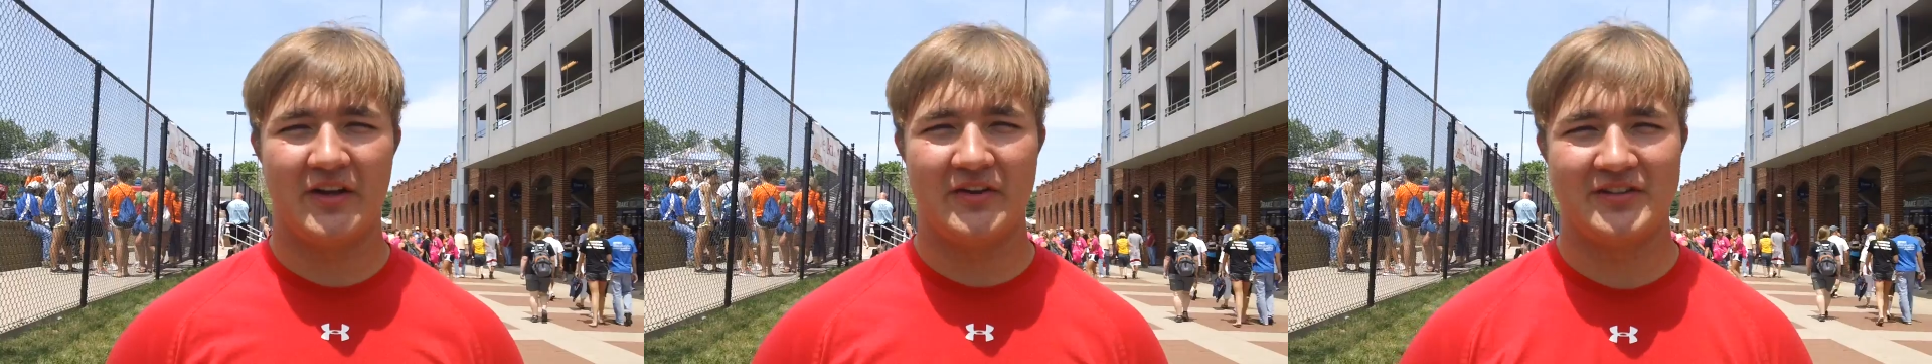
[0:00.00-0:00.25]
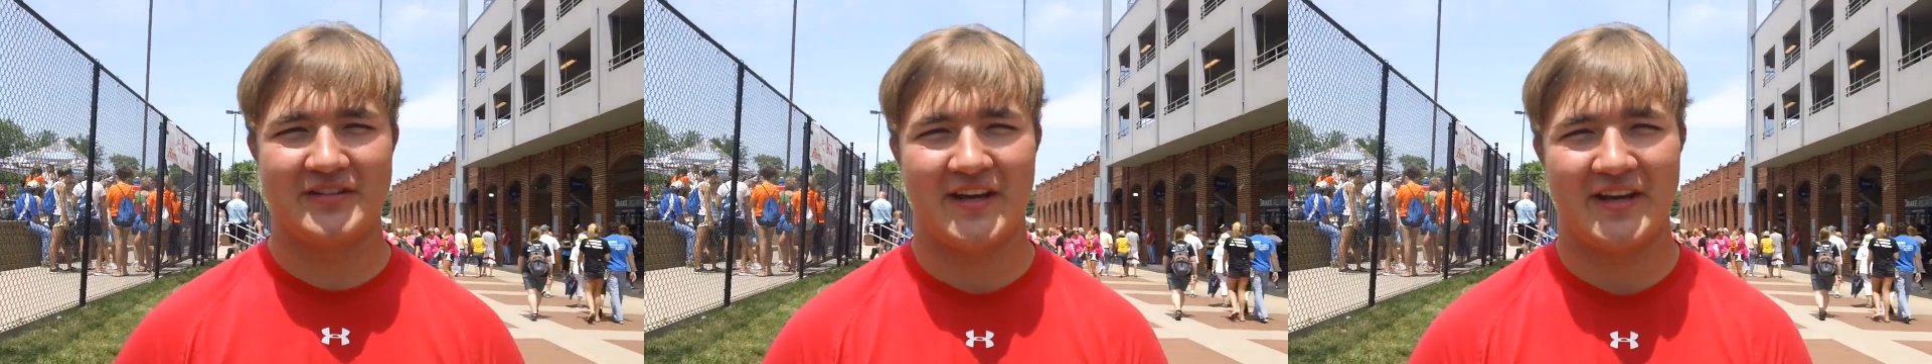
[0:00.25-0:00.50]

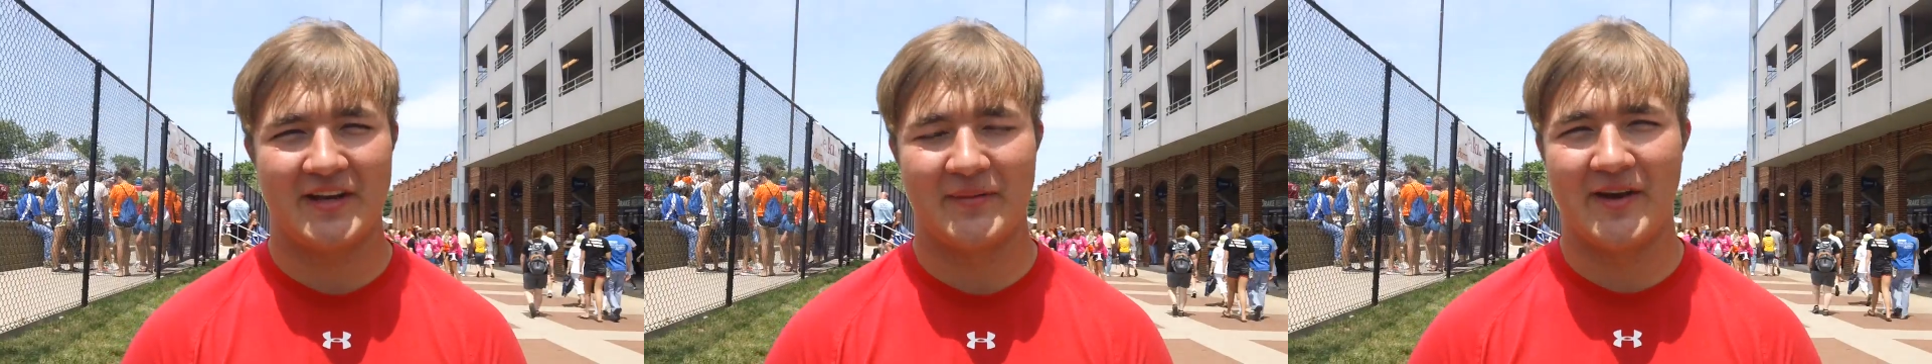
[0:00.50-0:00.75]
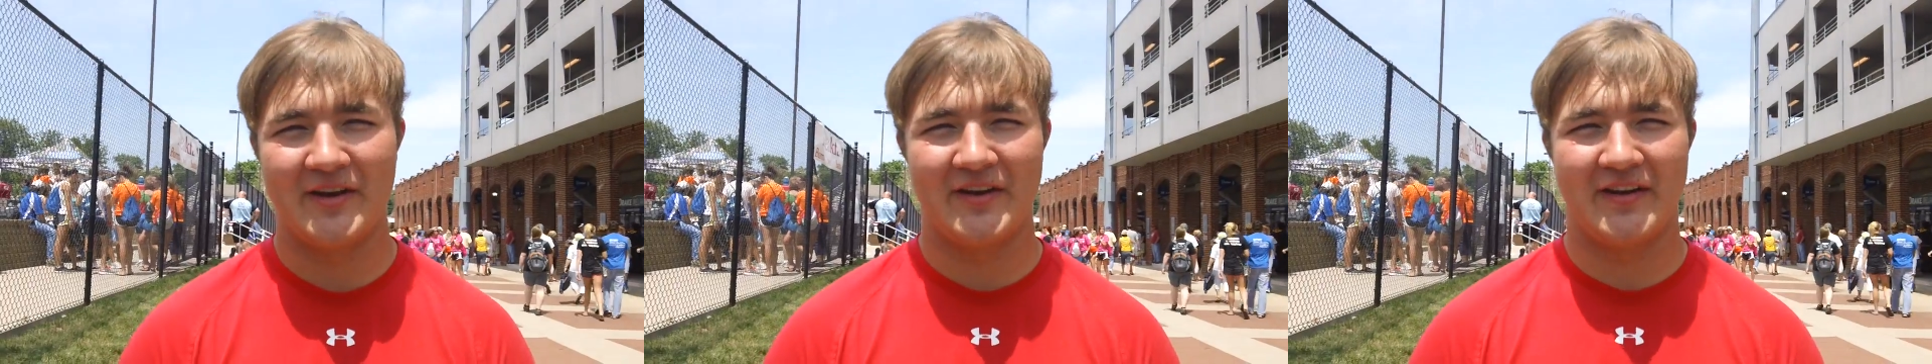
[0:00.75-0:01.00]
Just kind of come
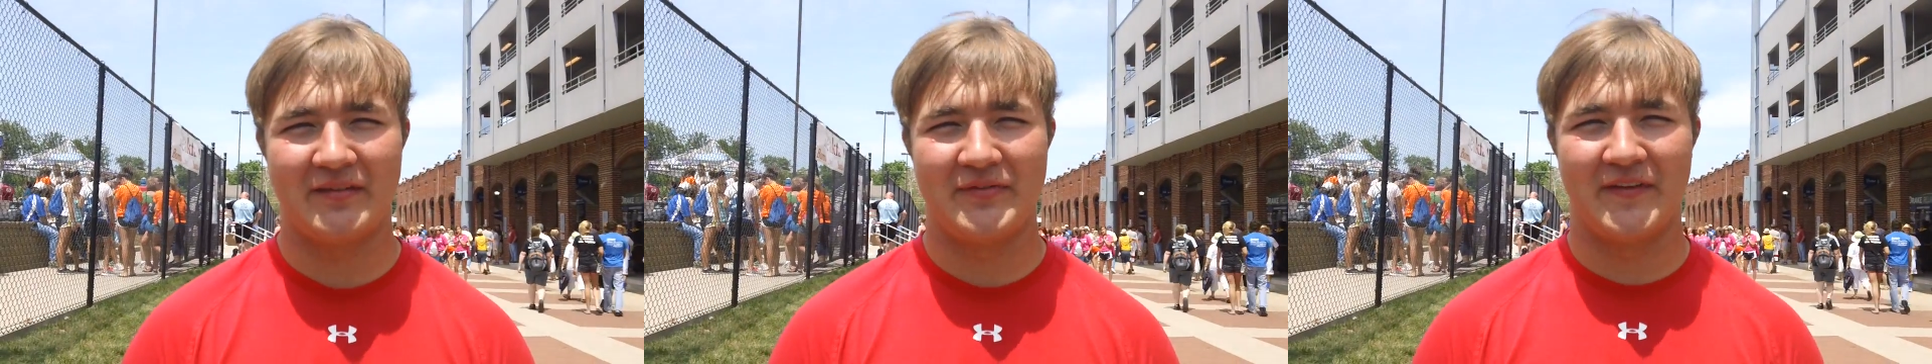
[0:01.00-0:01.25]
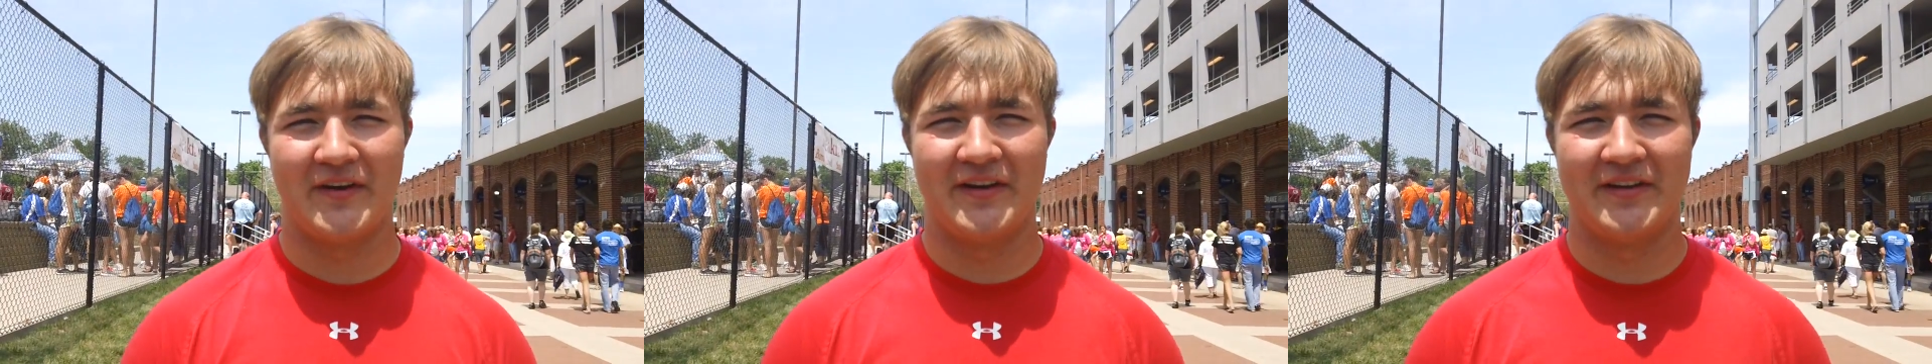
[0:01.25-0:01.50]
out here and have
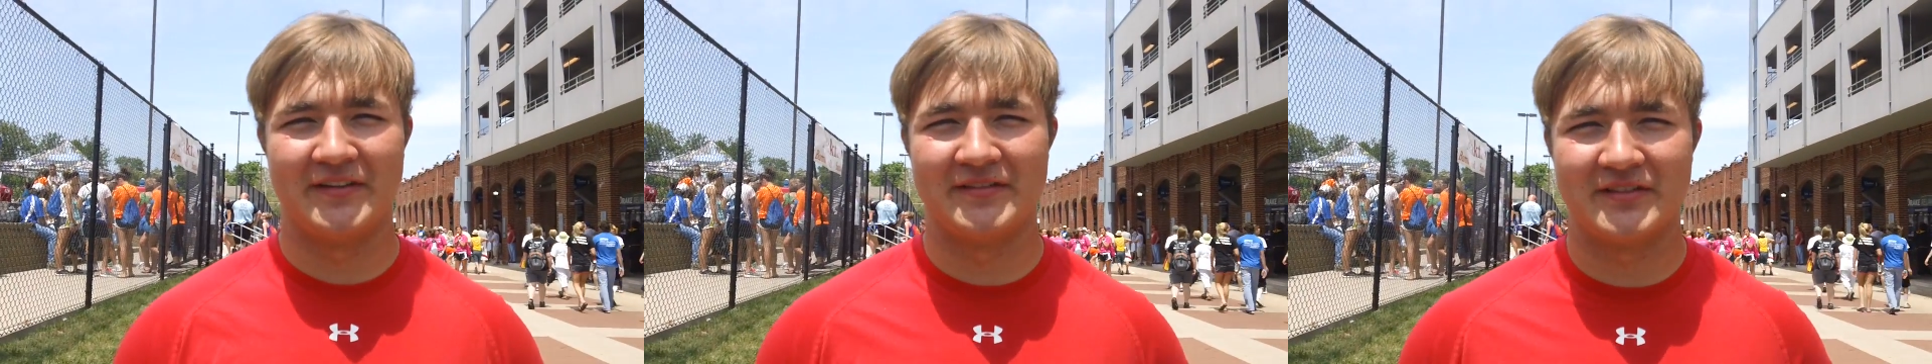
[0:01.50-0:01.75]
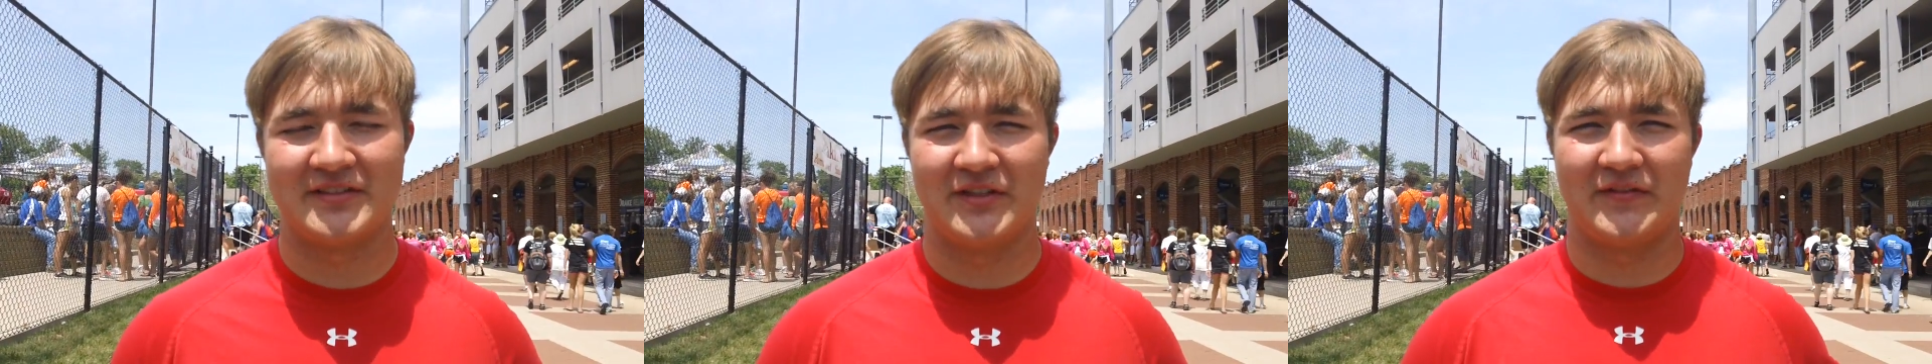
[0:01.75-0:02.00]
fun and
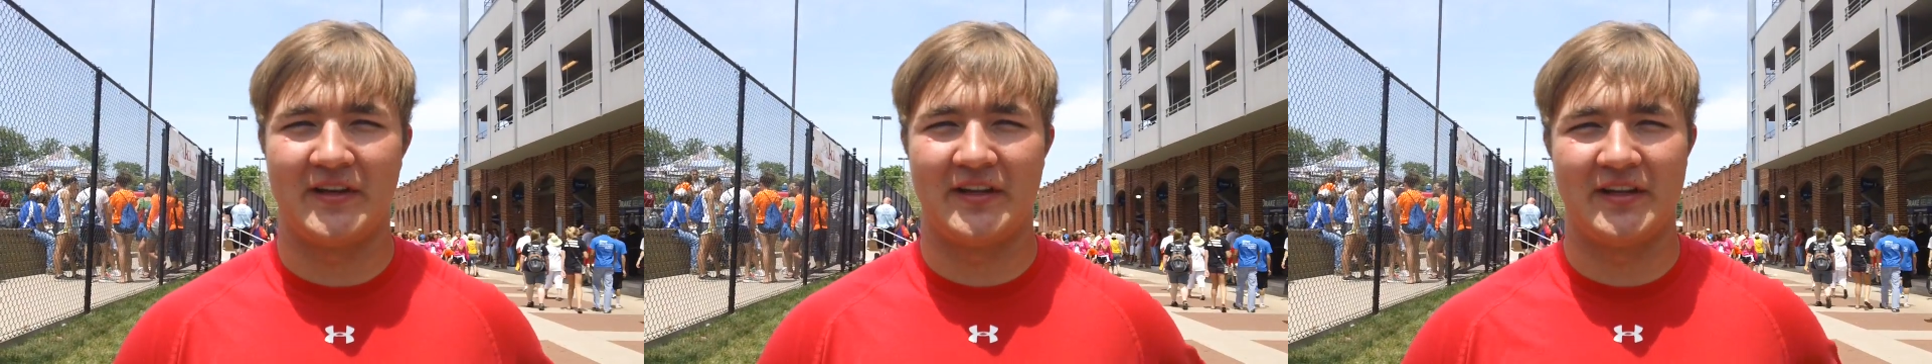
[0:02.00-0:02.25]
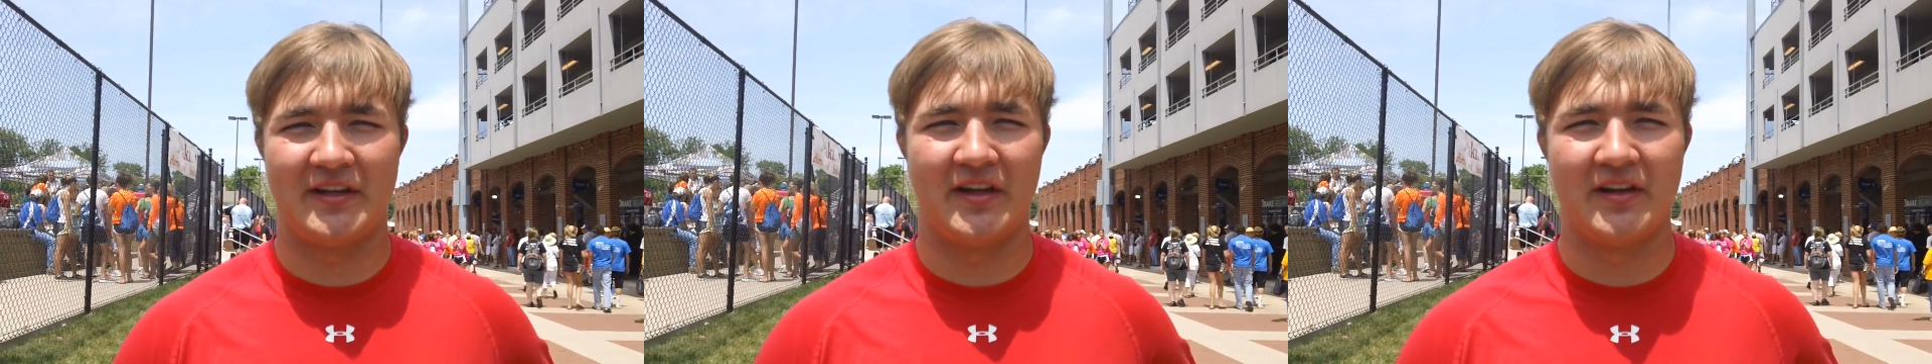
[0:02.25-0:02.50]
see if I can
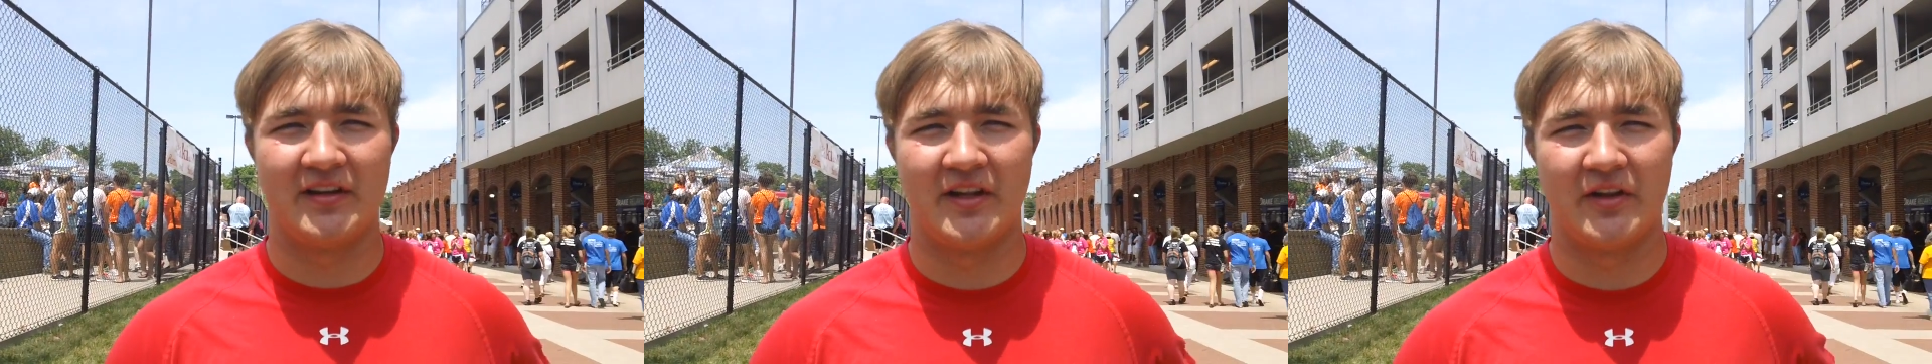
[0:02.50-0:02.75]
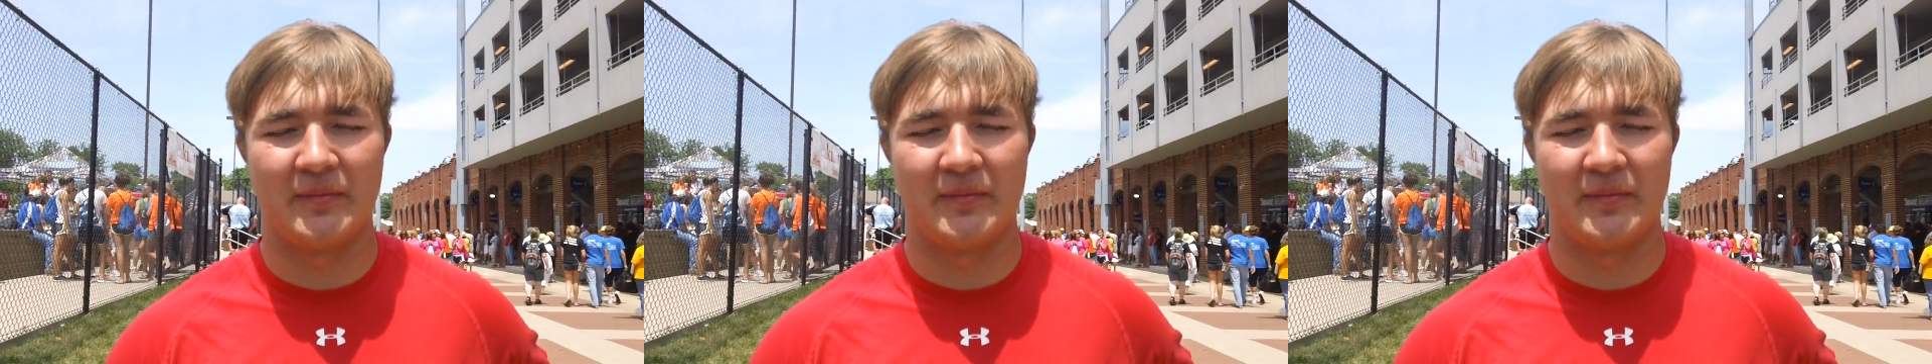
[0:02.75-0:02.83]
get another